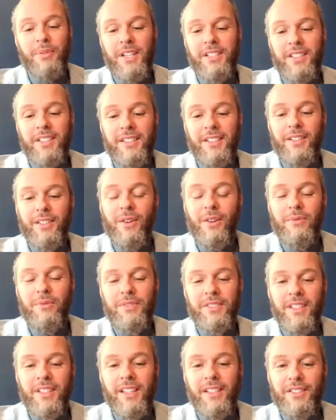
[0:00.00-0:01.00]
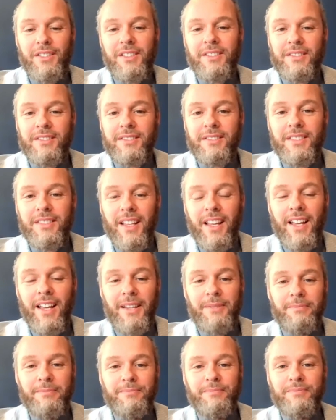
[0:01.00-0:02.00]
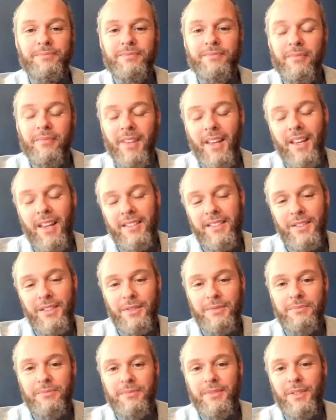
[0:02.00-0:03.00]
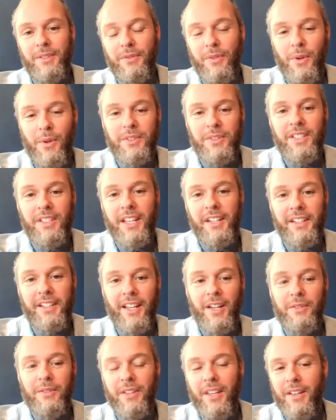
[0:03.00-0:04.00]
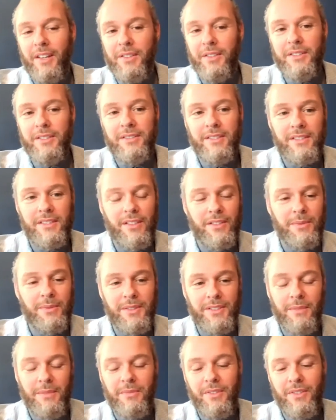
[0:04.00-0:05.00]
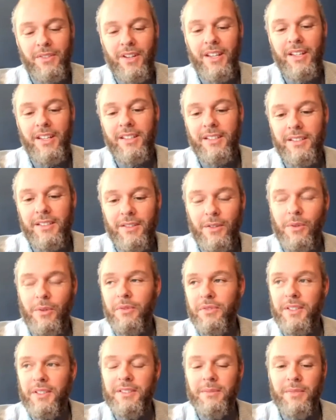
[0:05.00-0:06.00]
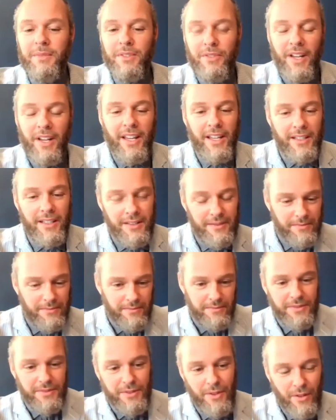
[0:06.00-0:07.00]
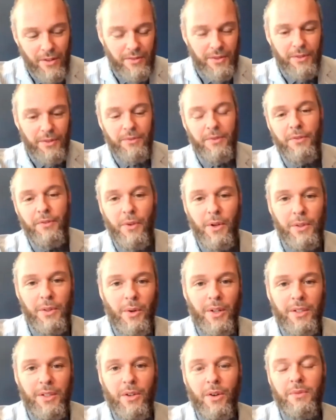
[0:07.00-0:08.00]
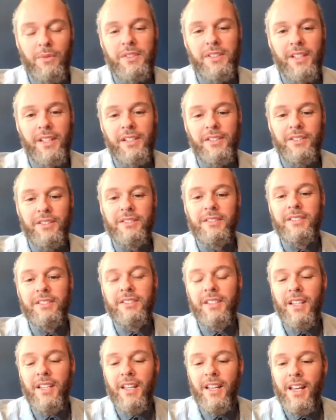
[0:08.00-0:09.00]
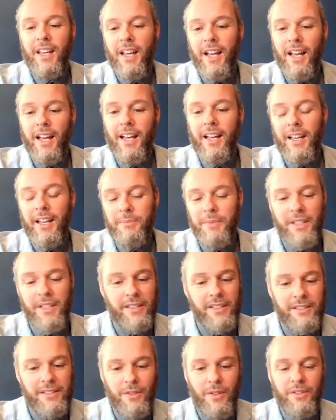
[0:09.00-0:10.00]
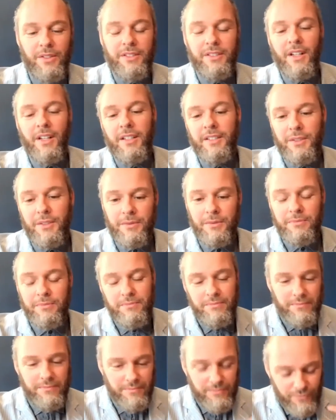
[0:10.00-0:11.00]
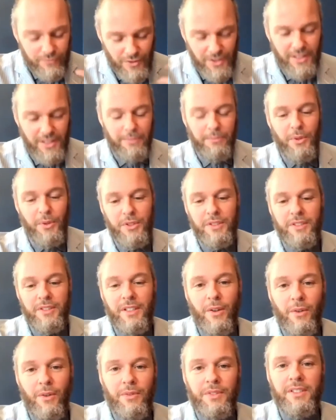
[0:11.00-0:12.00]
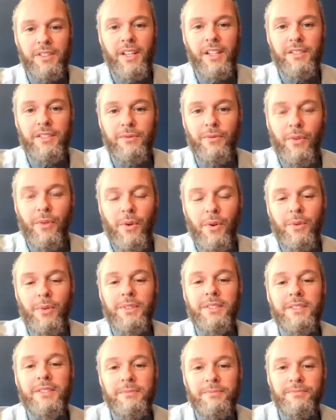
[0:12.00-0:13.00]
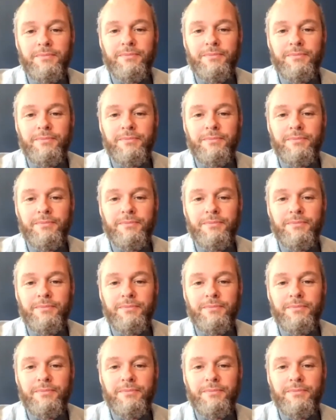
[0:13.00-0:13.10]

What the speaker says: appreciate the conversation, and look forward to getting out there. And there's going to be hopefully some great sort of follow-on conversations, and we can sort of start really push the conversation forward.